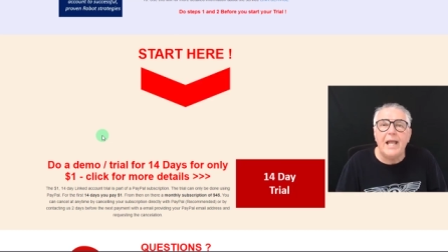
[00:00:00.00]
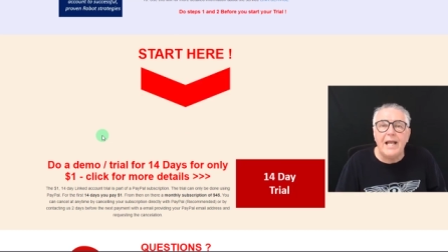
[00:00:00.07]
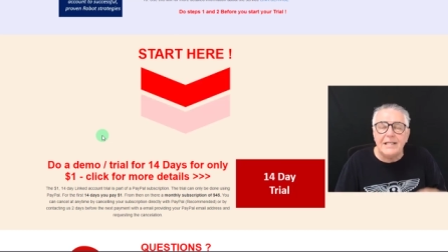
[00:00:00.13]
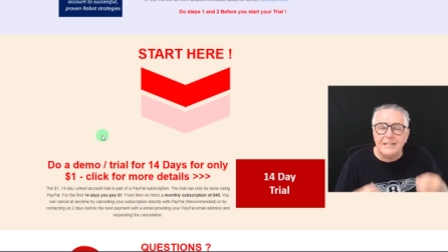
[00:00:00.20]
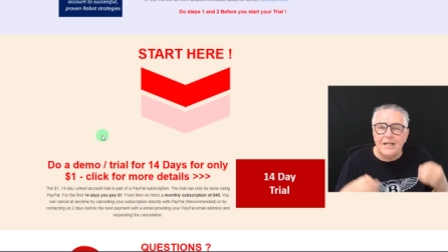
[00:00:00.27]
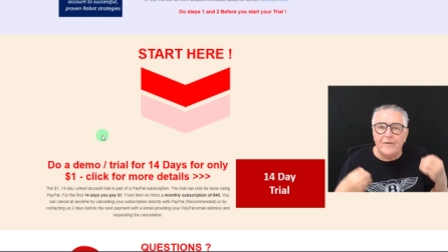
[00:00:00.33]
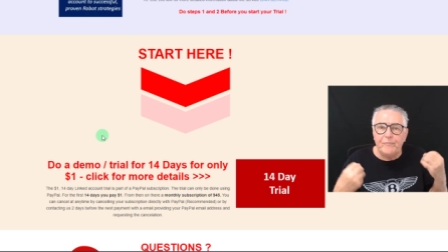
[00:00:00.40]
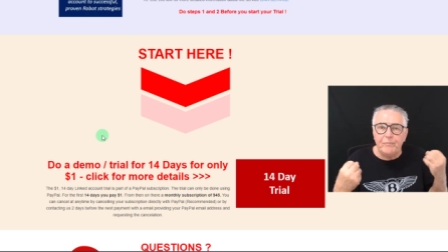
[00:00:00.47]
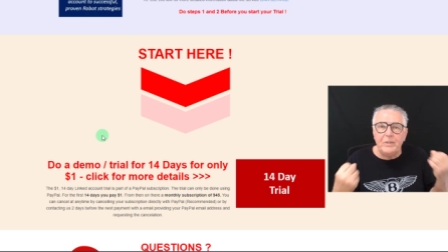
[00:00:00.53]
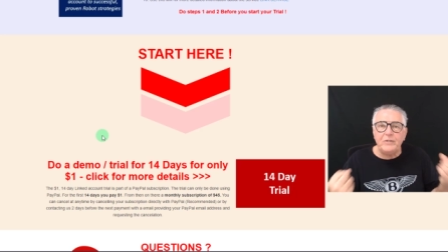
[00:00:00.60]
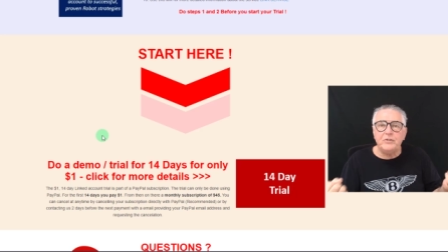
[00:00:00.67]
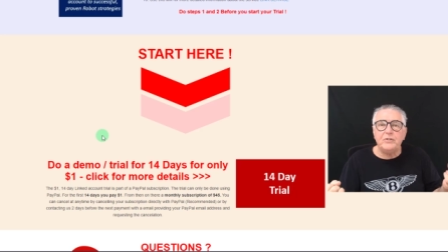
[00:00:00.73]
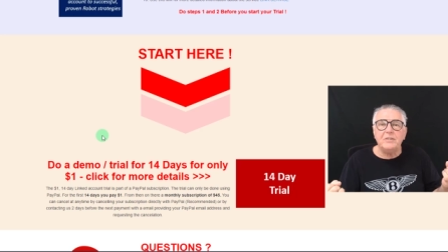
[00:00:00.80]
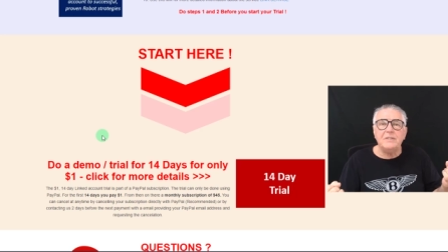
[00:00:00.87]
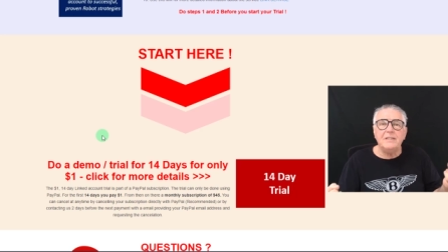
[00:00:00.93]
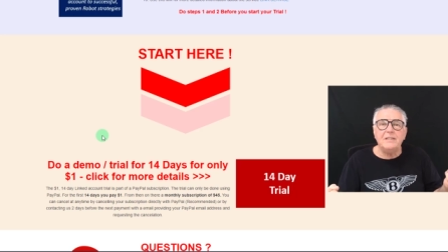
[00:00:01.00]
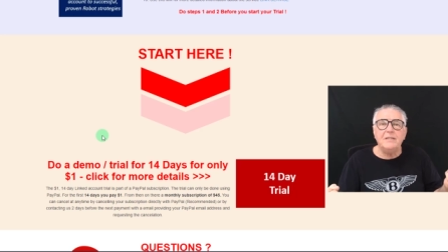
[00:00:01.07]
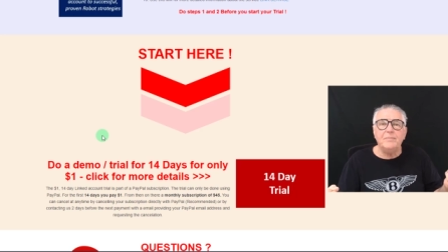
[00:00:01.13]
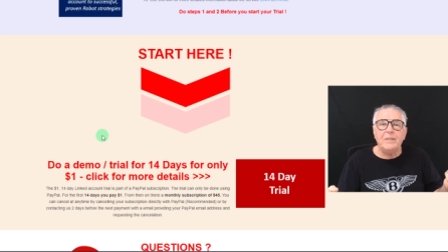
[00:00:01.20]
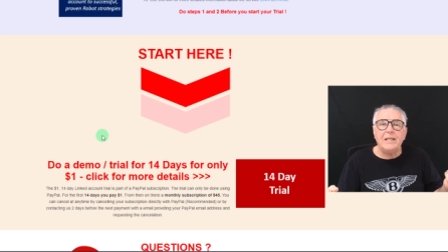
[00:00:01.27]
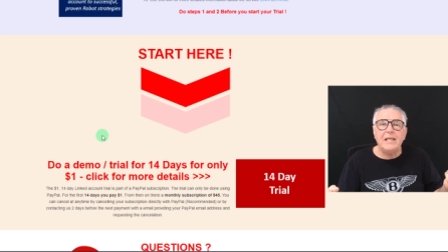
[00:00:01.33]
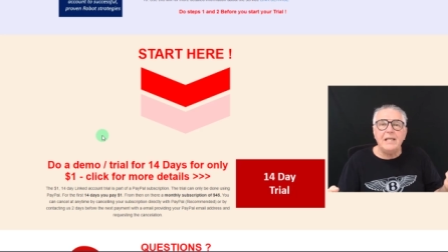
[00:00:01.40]
As I've mentioned in the
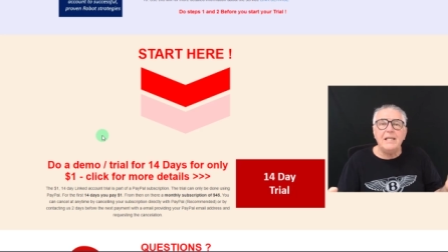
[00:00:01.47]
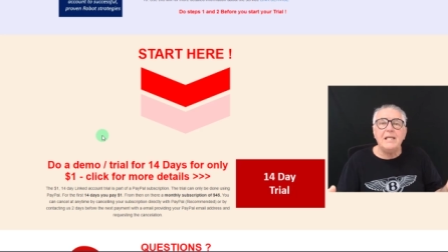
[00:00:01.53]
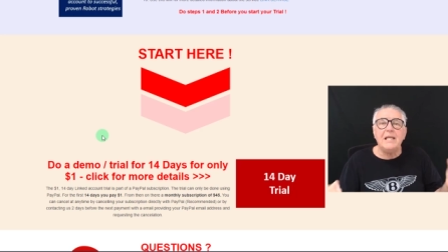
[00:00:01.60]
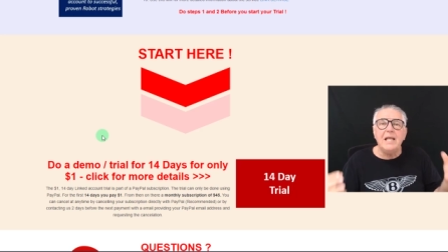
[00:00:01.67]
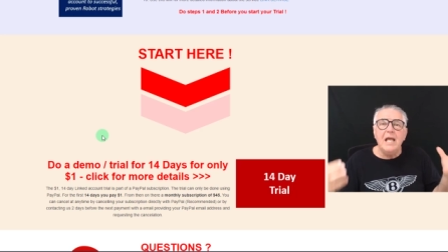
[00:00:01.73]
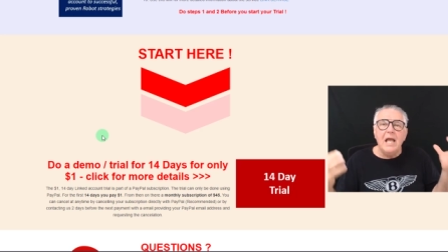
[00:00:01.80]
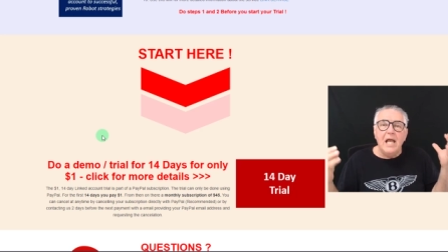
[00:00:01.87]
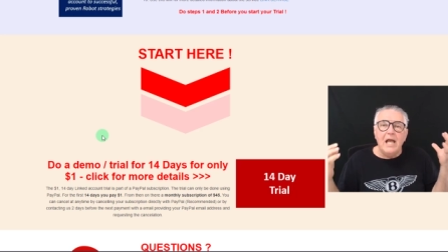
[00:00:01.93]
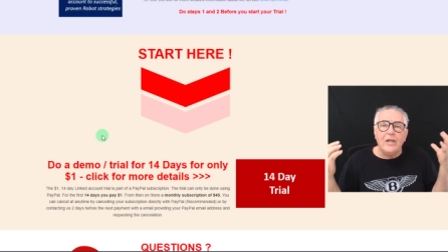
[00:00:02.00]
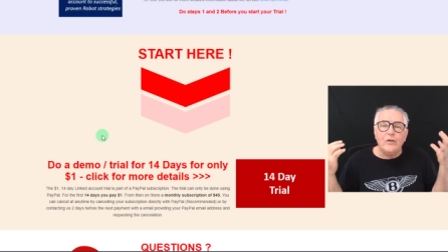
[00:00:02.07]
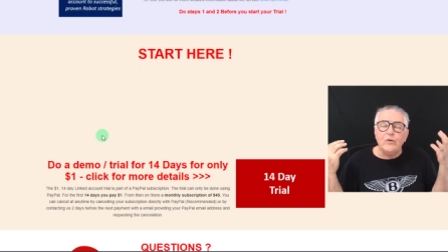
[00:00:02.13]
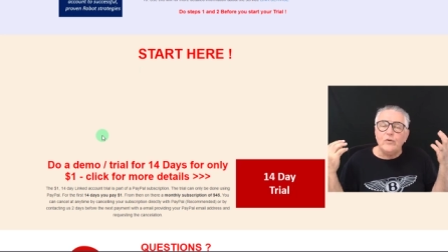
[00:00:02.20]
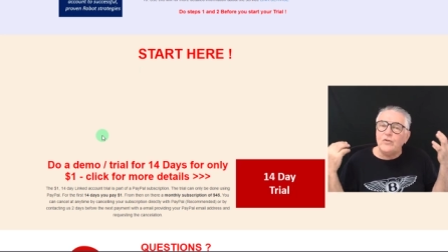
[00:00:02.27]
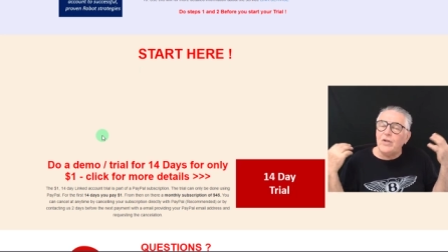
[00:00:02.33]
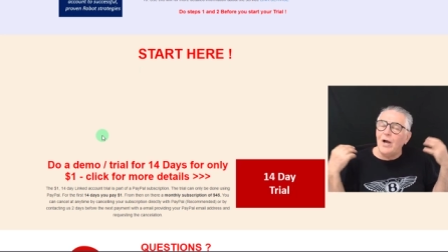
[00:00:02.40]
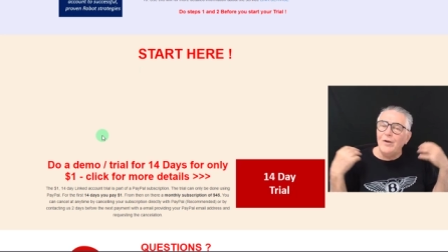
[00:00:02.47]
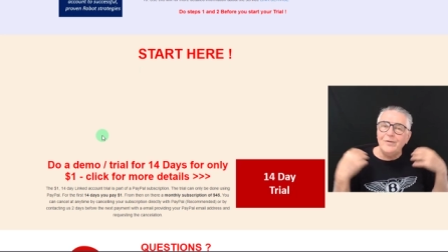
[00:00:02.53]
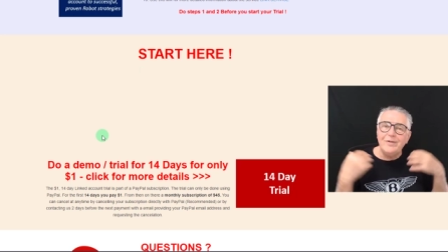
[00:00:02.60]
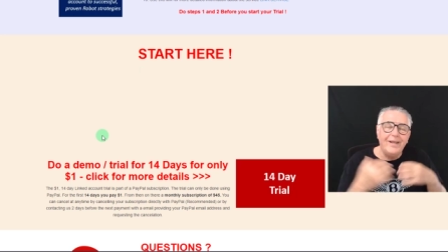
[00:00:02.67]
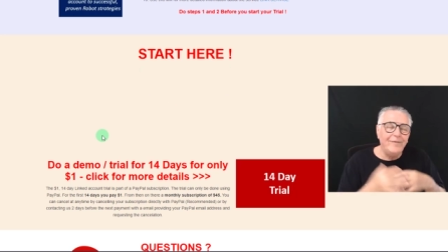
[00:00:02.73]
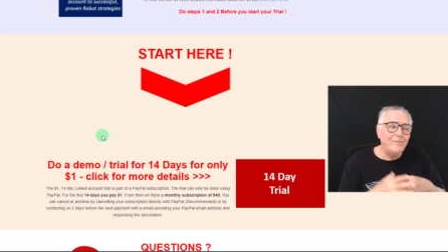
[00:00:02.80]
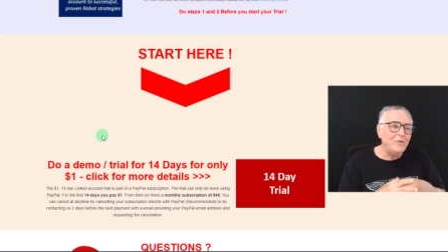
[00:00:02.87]
beginning, you
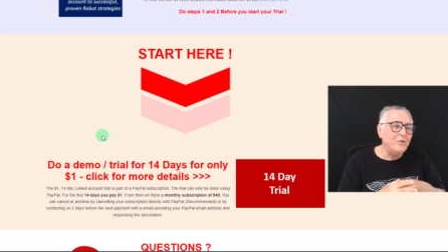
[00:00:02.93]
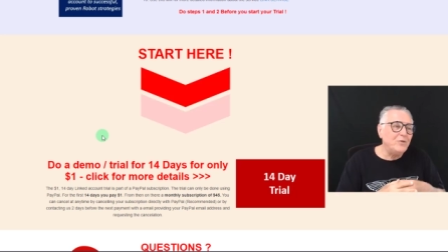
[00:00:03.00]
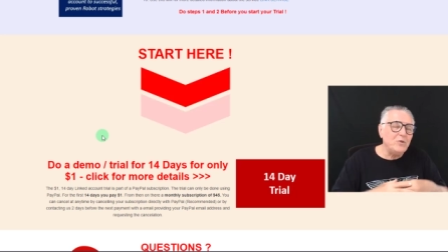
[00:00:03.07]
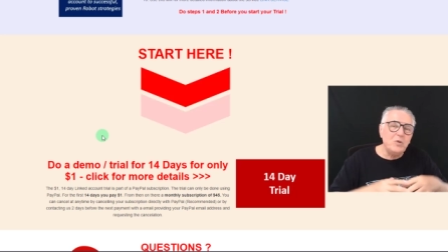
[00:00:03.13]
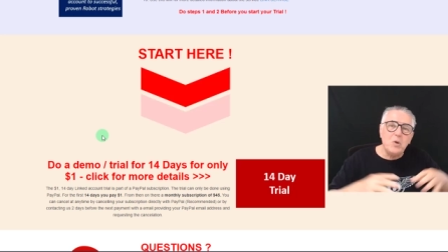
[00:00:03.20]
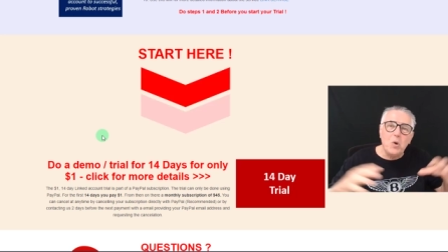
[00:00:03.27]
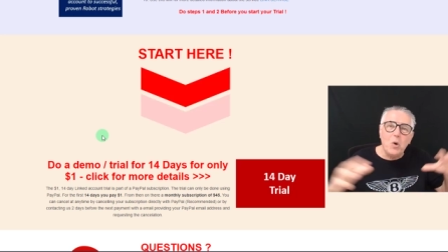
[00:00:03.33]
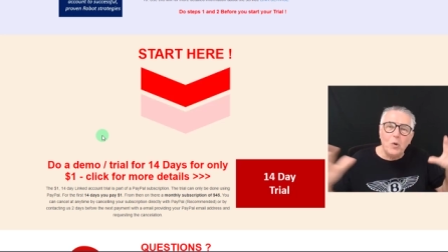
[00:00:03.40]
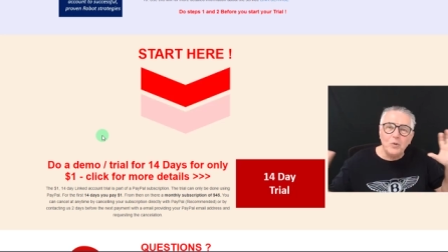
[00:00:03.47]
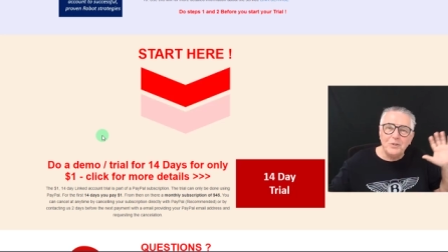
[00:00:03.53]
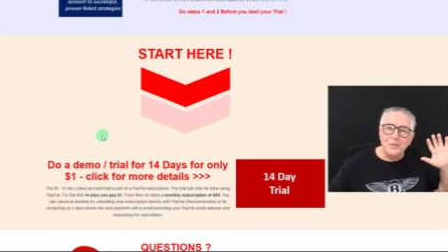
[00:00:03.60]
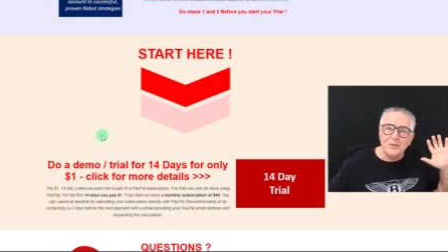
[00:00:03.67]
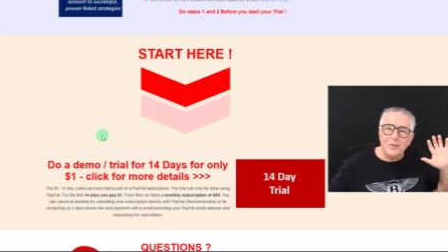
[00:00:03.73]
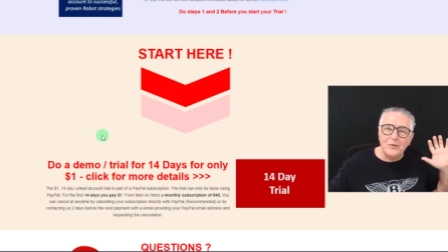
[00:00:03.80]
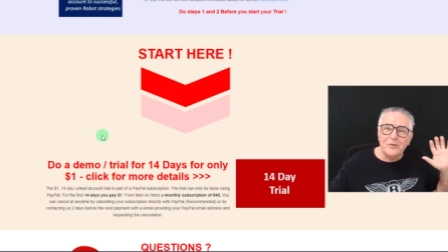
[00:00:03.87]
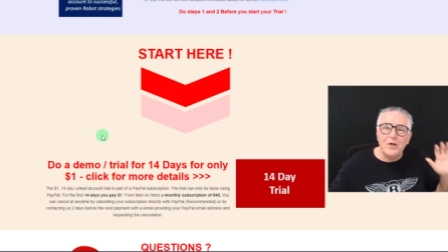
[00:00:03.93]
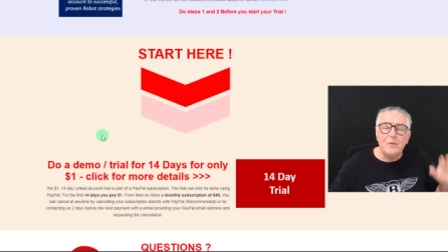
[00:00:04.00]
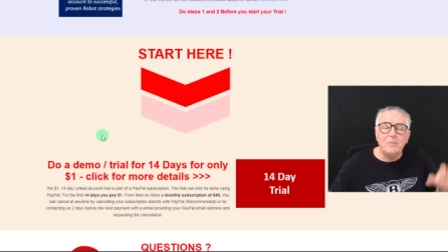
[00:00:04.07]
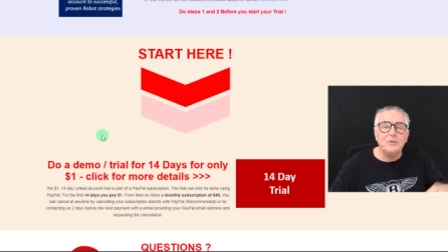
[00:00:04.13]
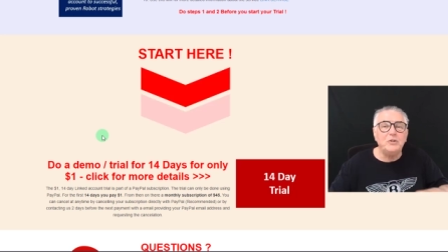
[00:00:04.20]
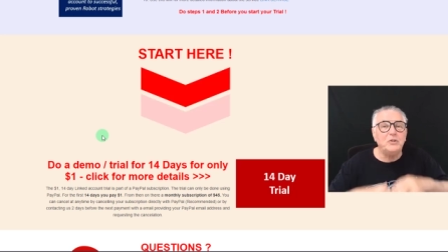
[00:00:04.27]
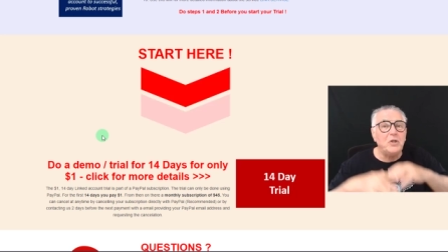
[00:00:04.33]
don't have to do courses on
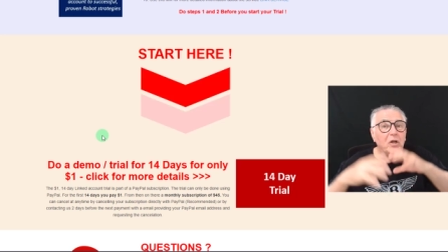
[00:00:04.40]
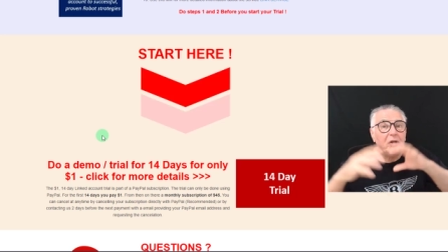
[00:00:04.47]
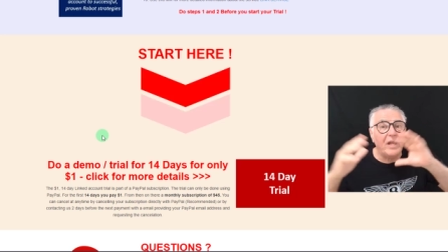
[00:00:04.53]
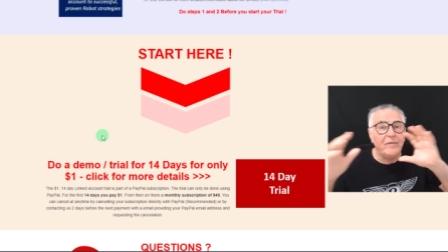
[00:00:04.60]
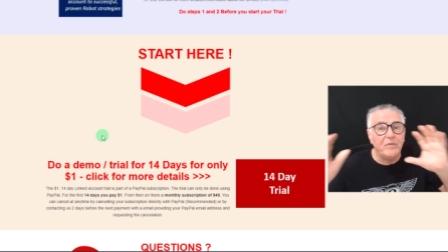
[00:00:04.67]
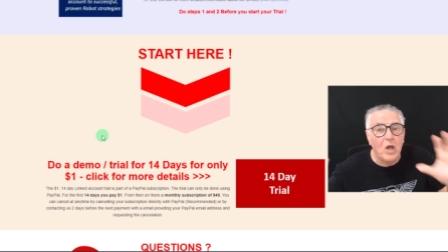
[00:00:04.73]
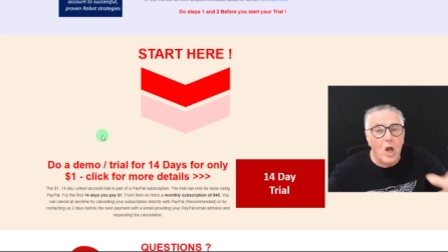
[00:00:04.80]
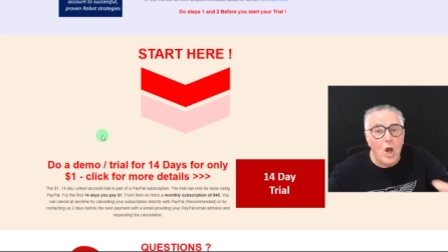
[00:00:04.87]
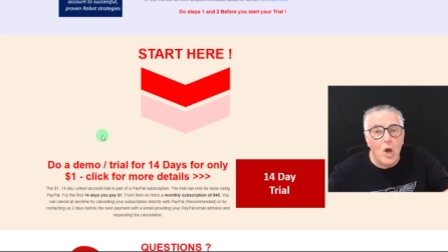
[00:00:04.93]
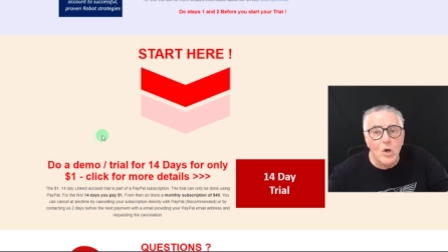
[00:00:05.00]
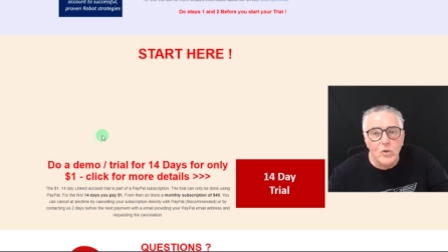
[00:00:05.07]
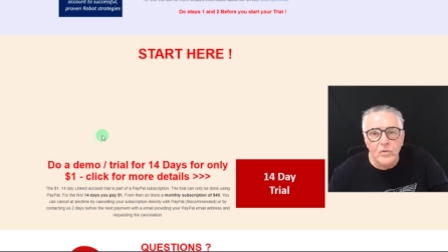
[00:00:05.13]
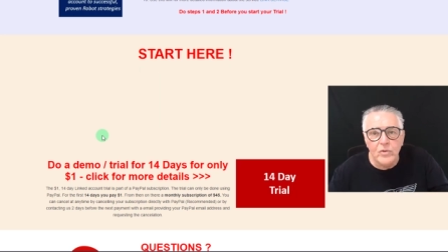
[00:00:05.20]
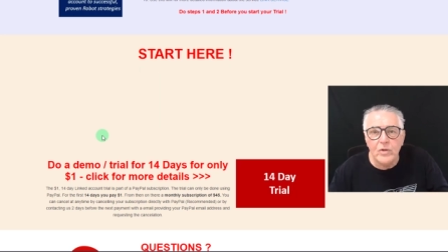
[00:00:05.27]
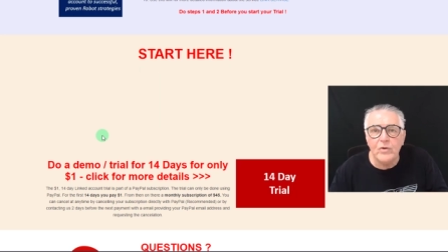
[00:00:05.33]
robots. You don't have to own the